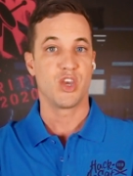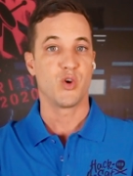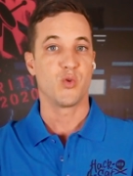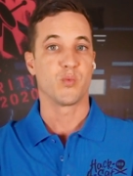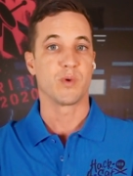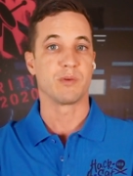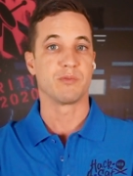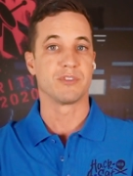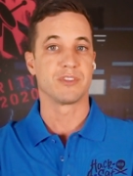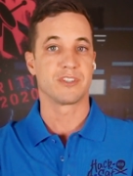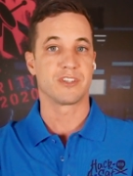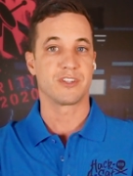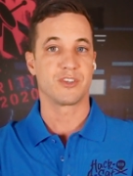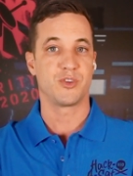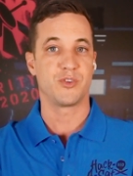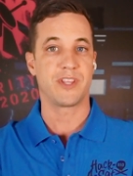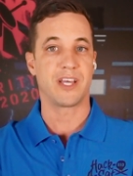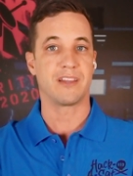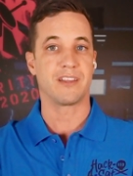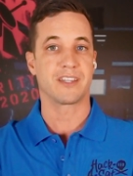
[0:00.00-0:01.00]
We will learn who
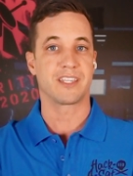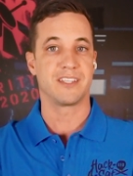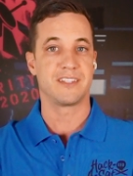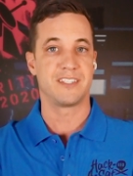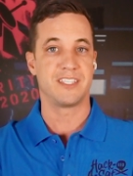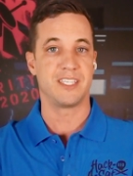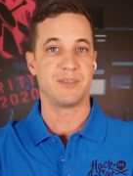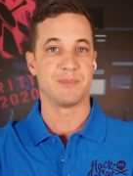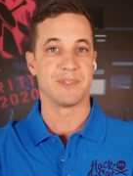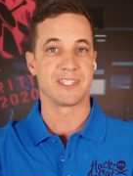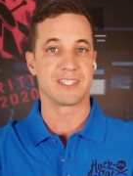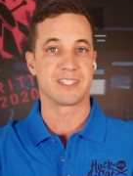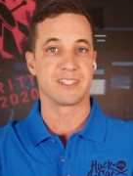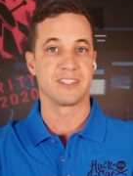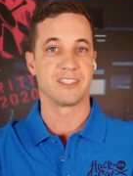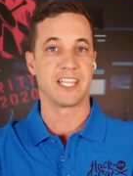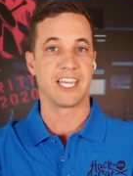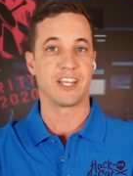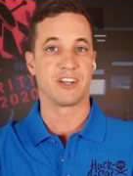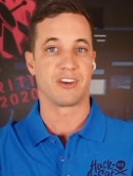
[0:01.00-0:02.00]
that lucky team is
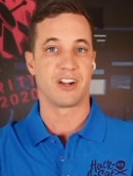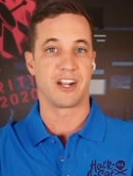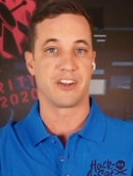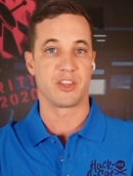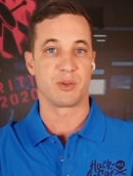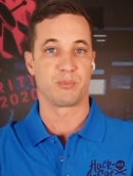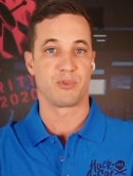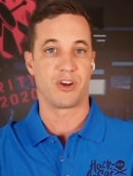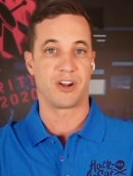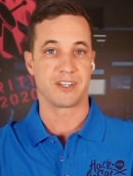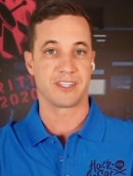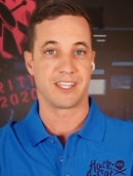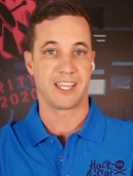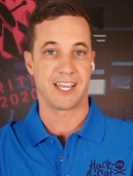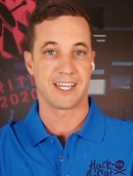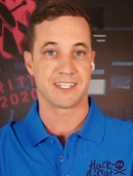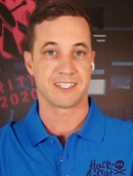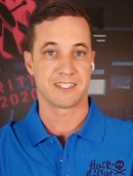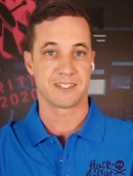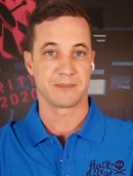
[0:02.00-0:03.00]
later on in the
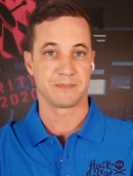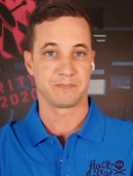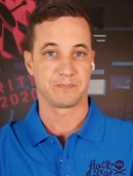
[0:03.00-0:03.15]
broadcast.